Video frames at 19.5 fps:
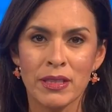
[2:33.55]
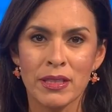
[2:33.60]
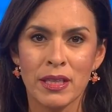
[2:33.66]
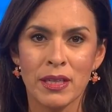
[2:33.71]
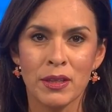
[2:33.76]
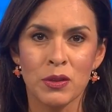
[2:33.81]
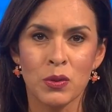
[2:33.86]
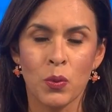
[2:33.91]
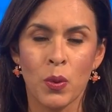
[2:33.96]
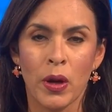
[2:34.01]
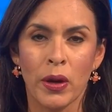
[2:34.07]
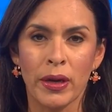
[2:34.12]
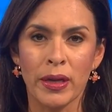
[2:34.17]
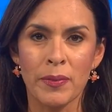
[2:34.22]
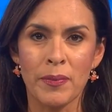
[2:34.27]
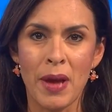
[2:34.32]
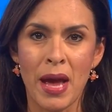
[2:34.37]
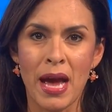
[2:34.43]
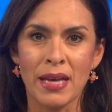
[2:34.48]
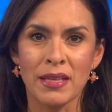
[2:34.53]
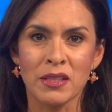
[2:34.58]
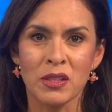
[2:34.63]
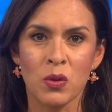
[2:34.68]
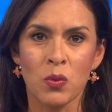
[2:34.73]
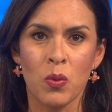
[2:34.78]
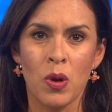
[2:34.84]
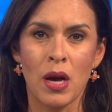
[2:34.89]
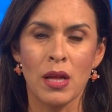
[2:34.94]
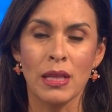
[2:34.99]
says wearing
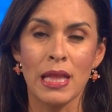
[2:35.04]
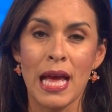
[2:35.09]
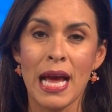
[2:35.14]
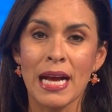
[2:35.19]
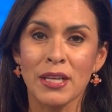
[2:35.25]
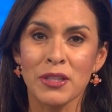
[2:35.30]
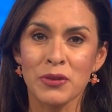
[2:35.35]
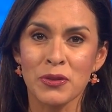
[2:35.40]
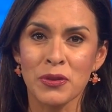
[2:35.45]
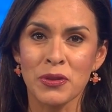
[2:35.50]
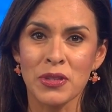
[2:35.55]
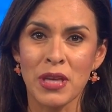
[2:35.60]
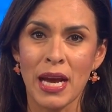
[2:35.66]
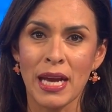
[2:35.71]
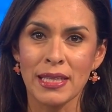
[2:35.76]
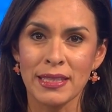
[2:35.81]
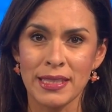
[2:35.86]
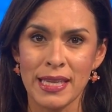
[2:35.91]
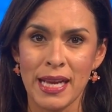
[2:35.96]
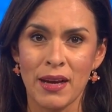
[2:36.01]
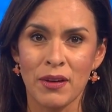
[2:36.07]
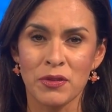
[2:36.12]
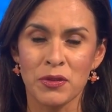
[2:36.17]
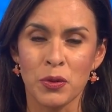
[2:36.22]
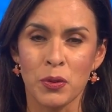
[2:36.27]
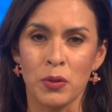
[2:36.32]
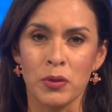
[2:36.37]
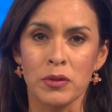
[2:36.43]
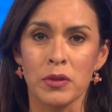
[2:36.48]
masks while exercising
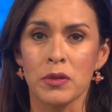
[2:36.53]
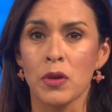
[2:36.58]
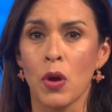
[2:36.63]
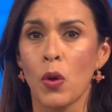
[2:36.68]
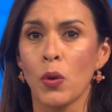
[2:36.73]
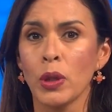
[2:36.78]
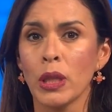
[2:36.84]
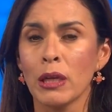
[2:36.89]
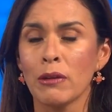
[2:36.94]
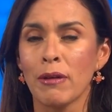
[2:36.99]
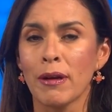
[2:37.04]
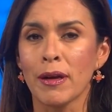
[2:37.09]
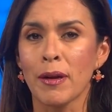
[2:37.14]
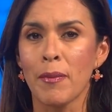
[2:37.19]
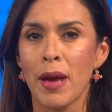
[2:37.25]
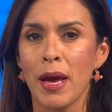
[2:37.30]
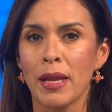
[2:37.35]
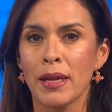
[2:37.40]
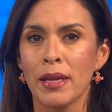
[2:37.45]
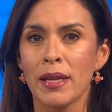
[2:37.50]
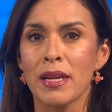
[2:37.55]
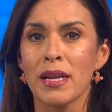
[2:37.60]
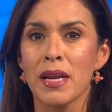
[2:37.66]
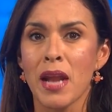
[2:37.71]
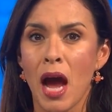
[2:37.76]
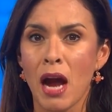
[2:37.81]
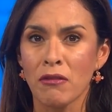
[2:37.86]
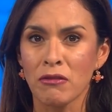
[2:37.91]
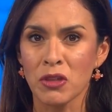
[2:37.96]
outdoors is only recommended and
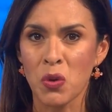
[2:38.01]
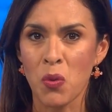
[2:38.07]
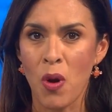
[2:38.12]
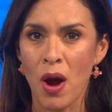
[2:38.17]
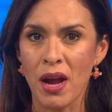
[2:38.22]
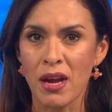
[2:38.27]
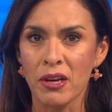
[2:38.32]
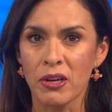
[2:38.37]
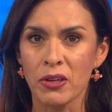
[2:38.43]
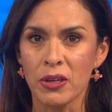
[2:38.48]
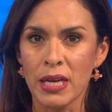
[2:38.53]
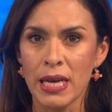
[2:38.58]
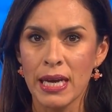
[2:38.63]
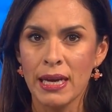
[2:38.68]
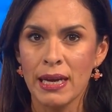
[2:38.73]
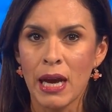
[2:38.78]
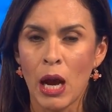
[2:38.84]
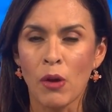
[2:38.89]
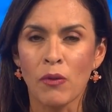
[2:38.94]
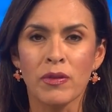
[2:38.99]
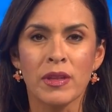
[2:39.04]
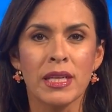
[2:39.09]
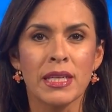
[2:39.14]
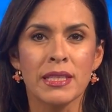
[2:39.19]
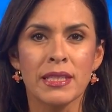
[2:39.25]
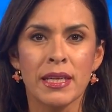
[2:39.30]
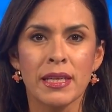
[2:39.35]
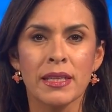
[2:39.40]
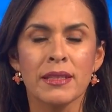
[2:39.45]
not required. However, they
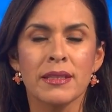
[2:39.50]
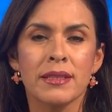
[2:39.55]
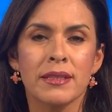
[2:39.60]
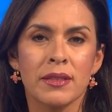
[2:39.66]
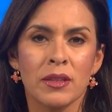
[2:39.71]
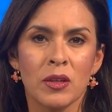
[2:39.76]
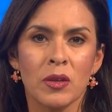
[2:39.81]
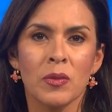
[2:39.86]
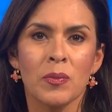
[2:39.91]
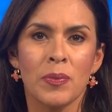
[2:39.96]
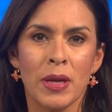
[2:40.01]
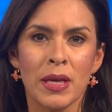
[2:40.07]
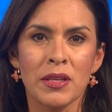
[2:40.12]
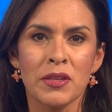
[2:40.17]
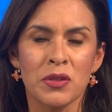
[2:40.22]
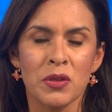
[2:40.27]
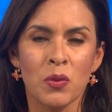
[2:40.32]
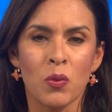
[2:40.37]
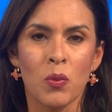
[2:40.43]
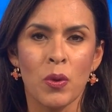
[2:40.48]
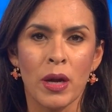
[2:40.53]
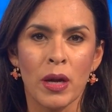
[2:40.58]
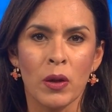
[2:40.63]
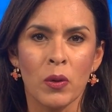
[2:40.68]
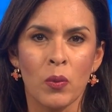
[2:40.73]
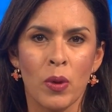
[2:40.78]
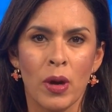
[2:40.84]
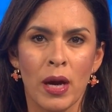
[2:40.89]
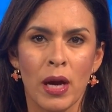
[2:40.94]
say it's still best to
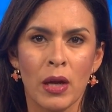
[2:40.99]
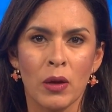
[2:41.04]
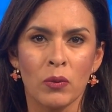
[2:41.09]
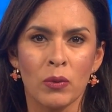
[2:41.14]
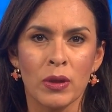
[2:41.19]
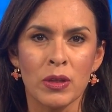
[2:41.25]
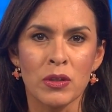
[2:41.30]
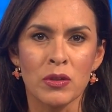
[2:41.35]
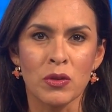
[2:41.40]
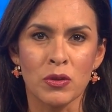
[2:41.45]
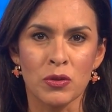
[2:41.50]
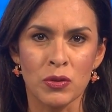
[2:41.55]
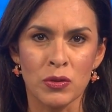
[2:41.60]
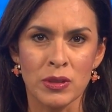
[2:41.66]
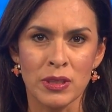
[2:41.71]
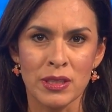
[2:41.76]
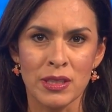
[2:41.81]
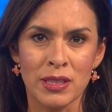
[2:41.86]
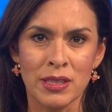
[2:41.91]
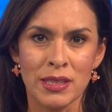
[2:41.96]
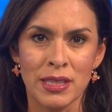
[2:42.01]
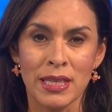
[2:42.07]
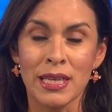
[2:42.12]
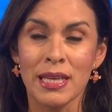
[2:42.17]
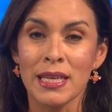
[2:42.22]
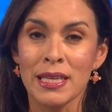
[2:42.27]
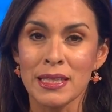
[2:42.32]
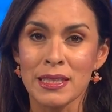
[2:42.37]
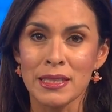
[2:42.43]
wear one when social
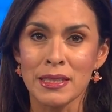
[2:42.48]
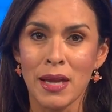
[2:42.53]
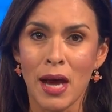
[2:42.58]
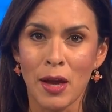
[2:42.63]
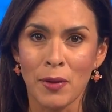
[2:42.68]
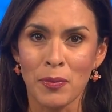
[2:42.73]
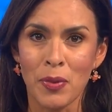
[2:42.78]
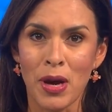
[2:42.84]
distancing is not